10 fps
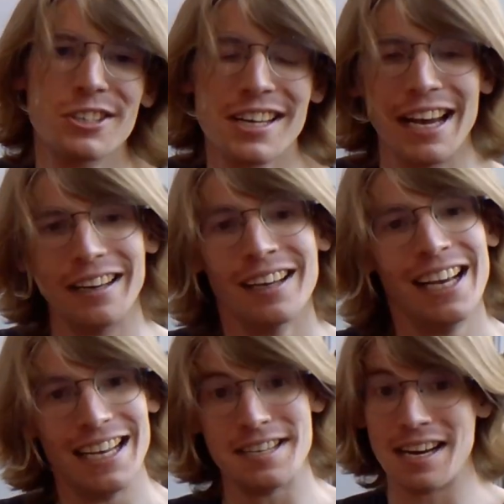saying
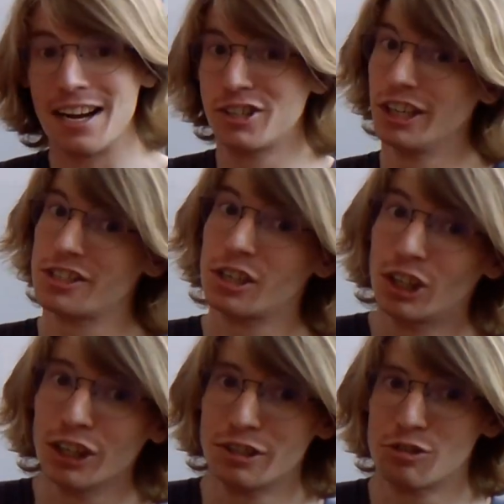is not just
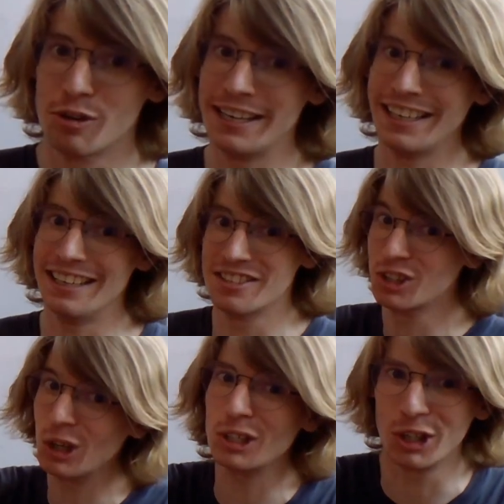good drink, it's
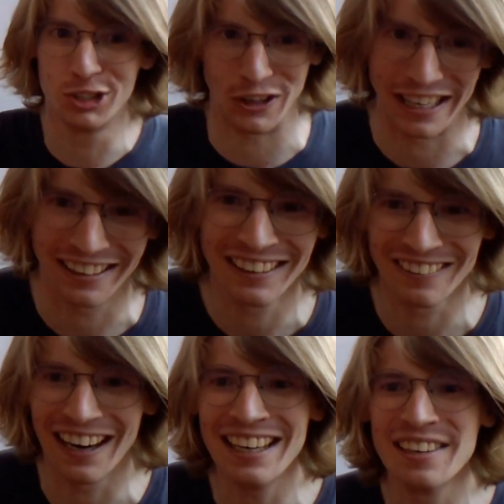good drink,
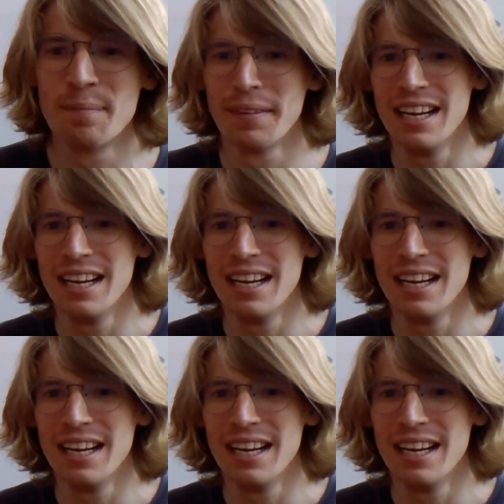right?